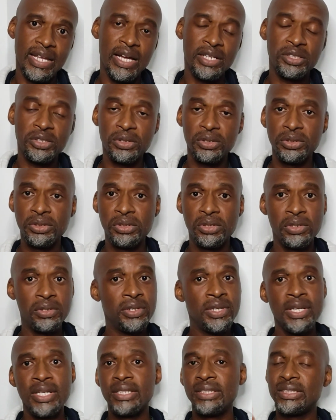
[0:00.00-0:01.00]
I don't
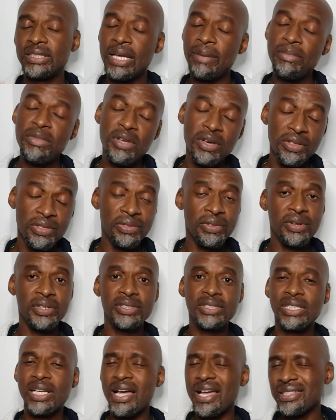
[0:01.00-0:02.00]
know. Tell me your
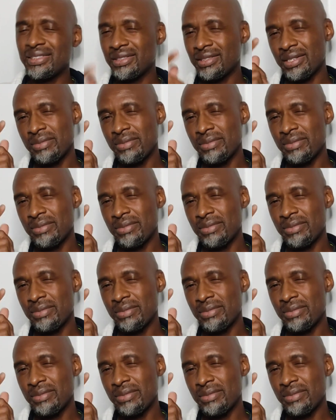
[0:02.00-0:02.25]
thoughts, guys.